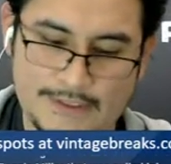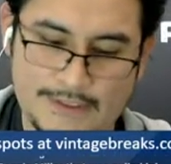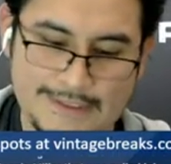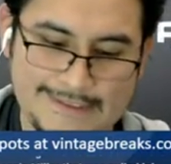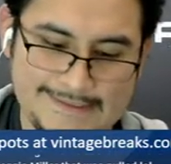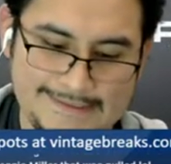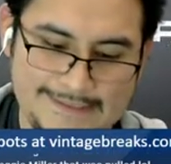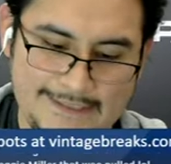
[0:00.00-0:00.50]

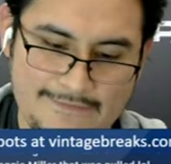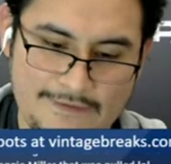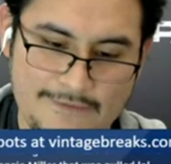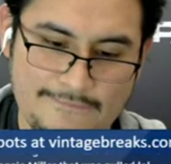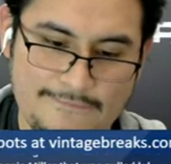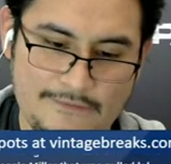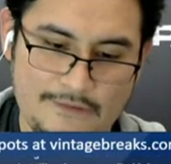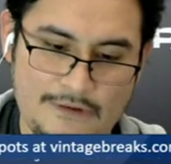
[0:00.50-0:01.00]

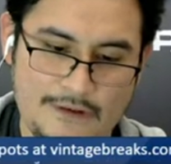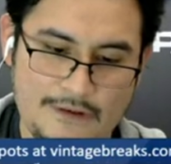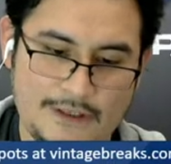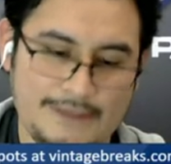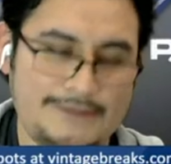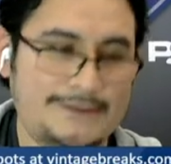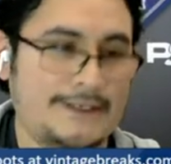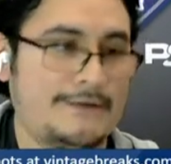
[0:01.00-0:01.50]

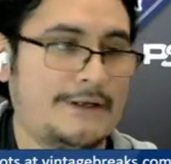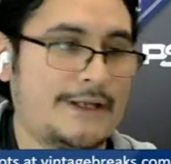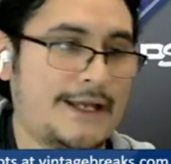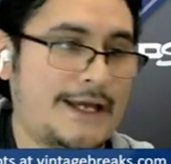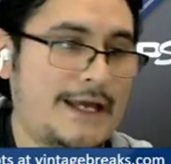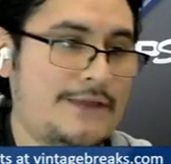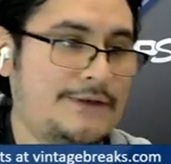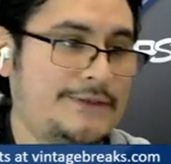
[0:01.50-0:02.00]
74, Derek
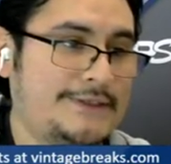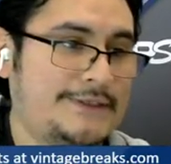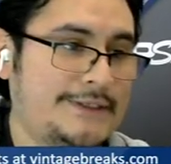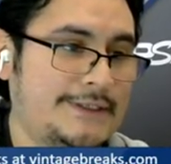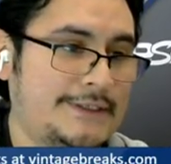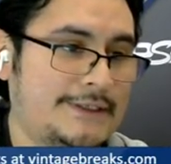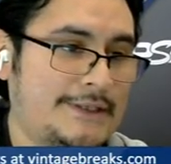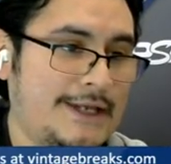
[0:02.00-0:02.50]

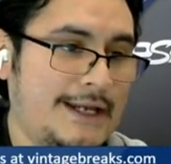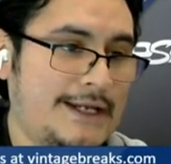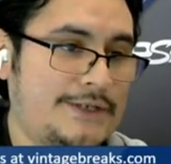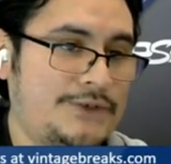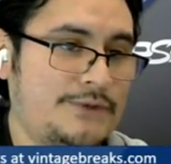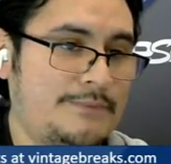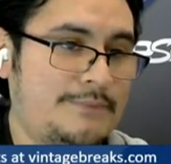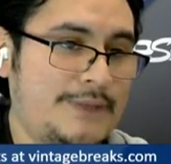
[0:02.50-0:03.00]
Anderson,
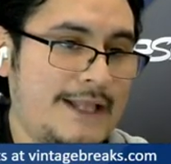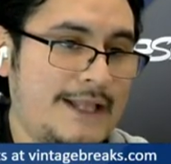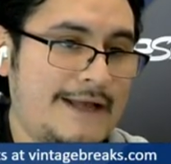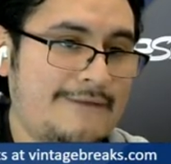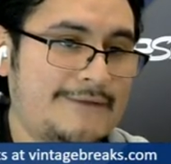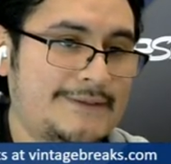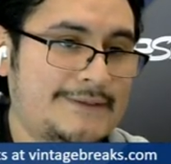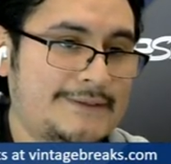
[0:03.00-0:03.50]
Andrew
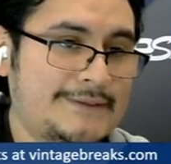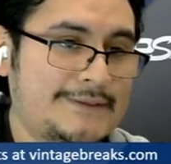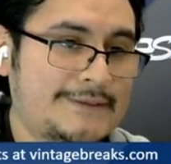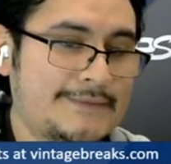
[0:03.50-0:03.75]
Blevins.